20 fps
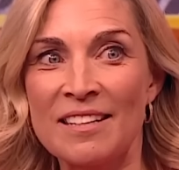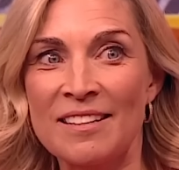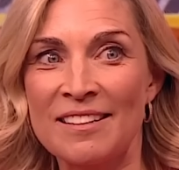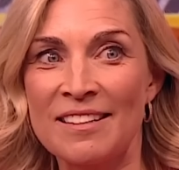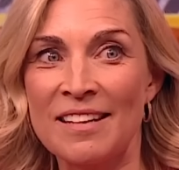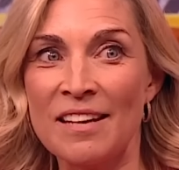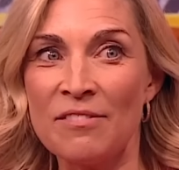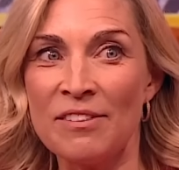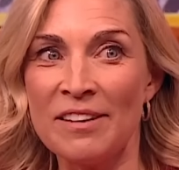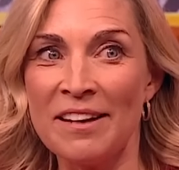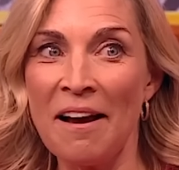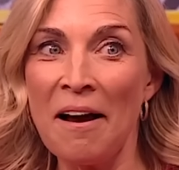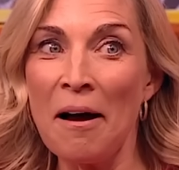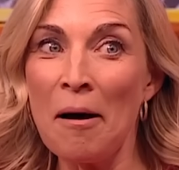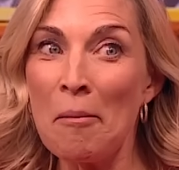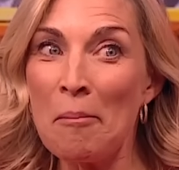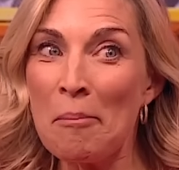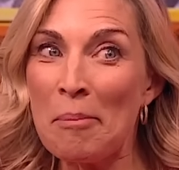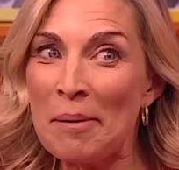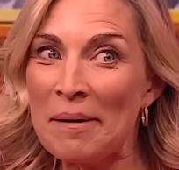give it
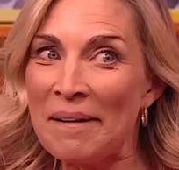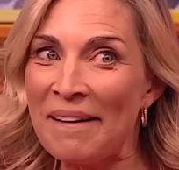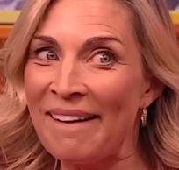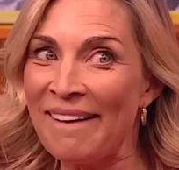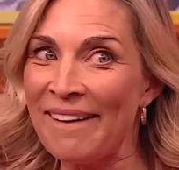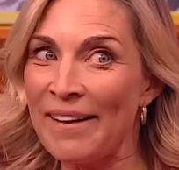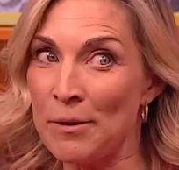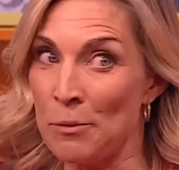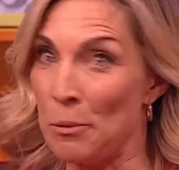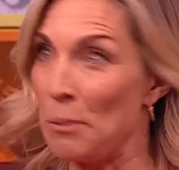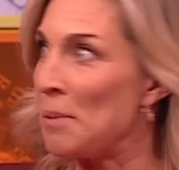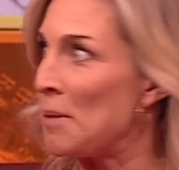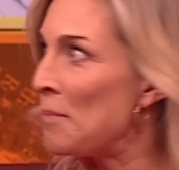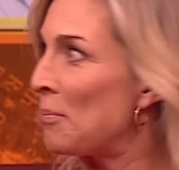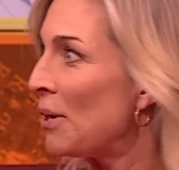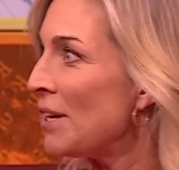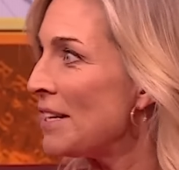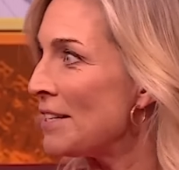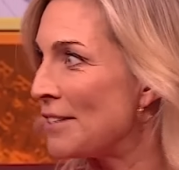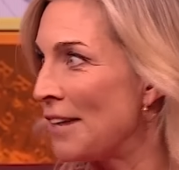up? It would be
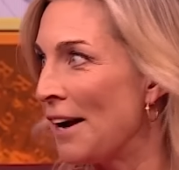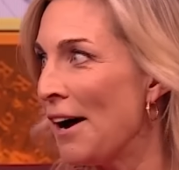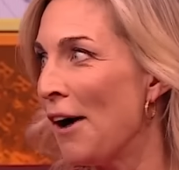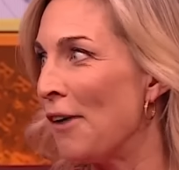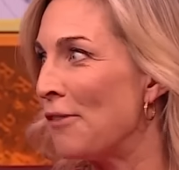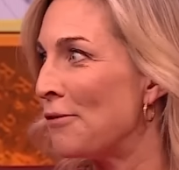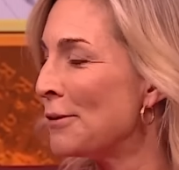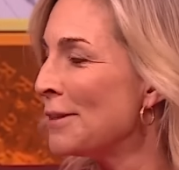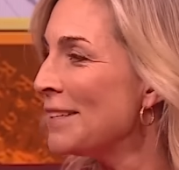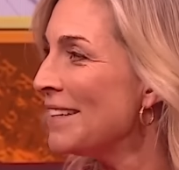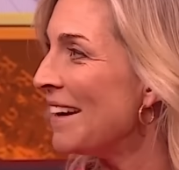pretty tough, wouldn't